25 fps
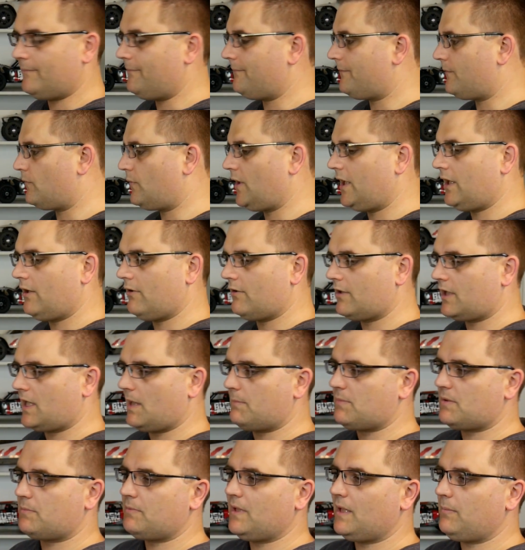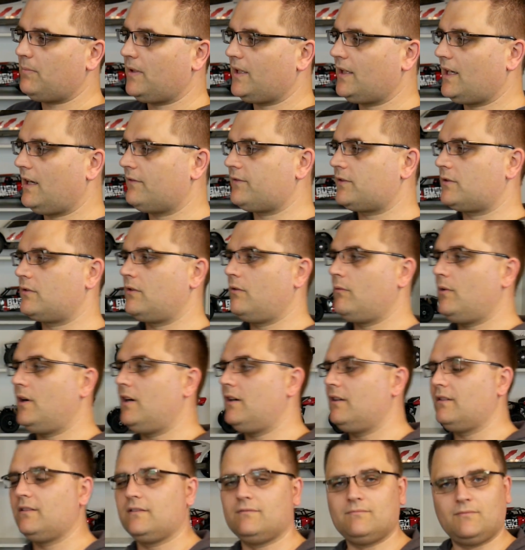radio keeps beeping after a
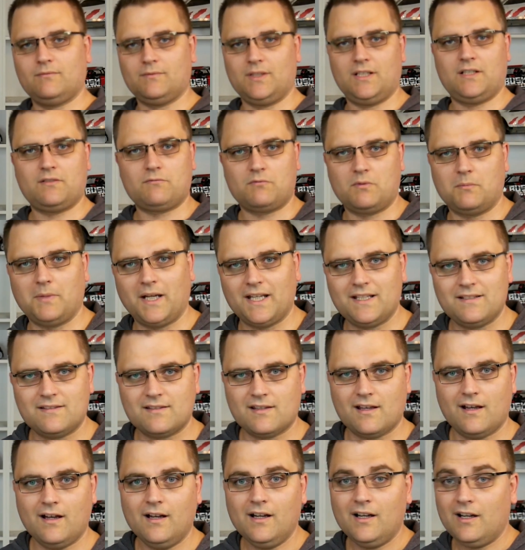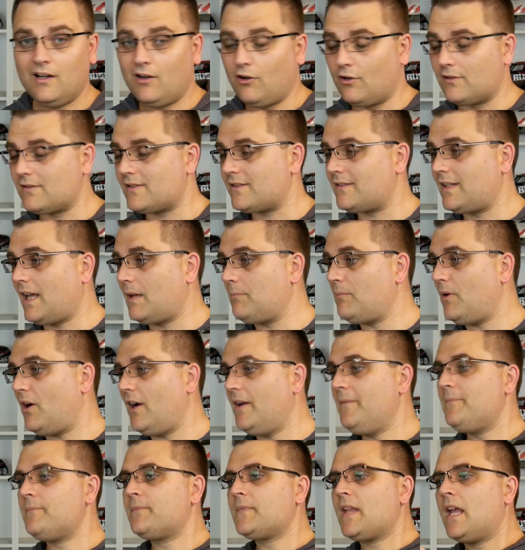while when it remains on
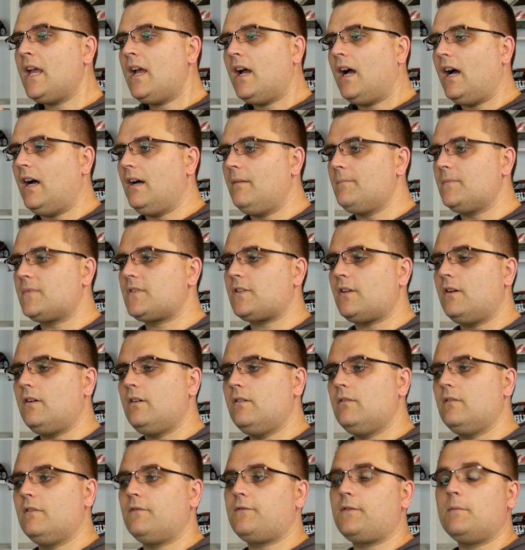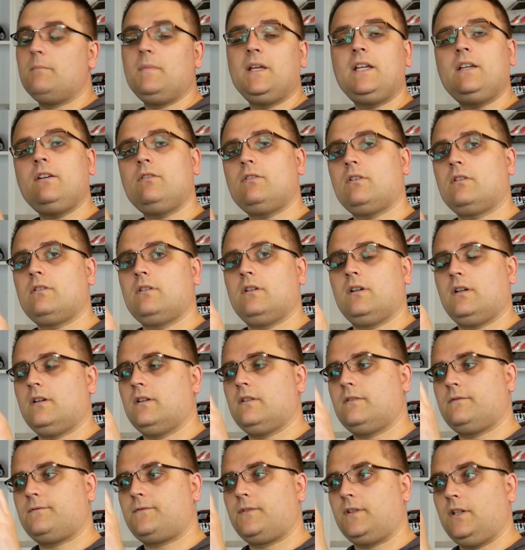standby. So for me, in
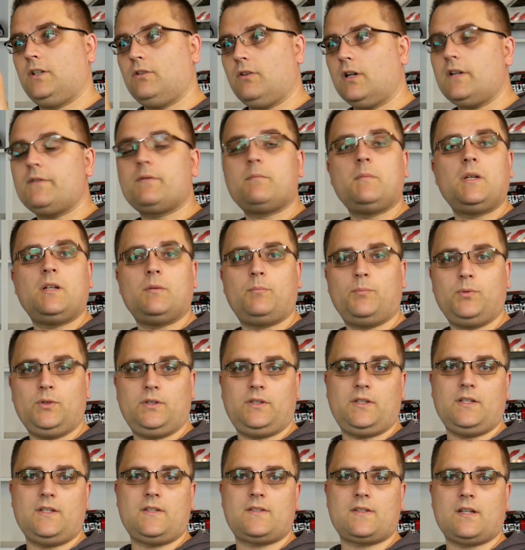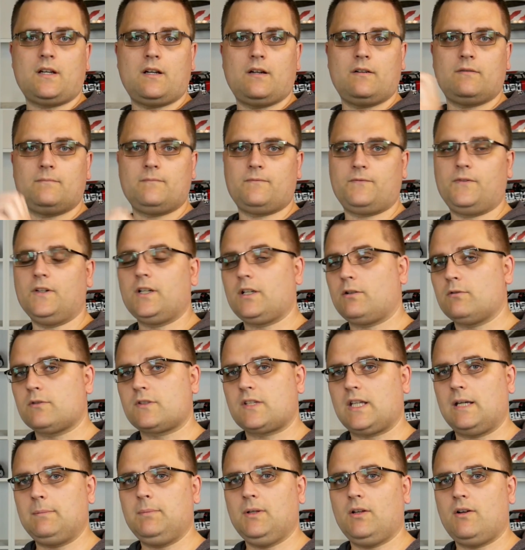order for me to put this vertical
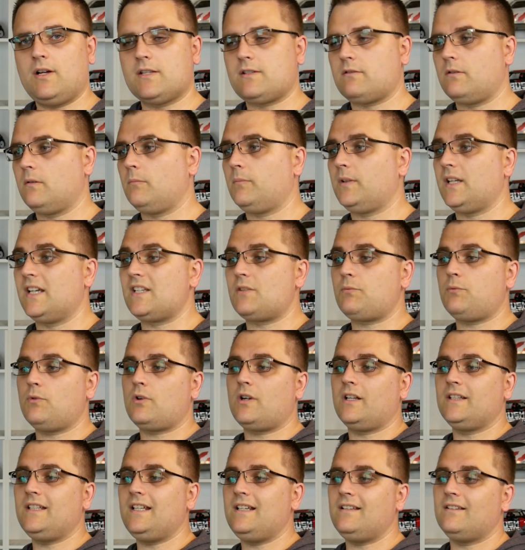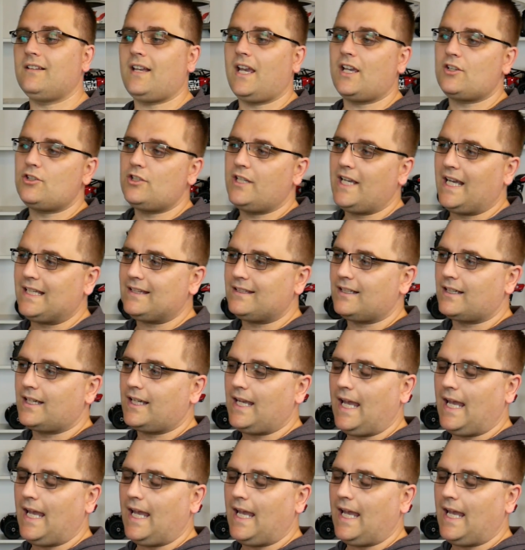stabilizer in place, what I did is I actually had to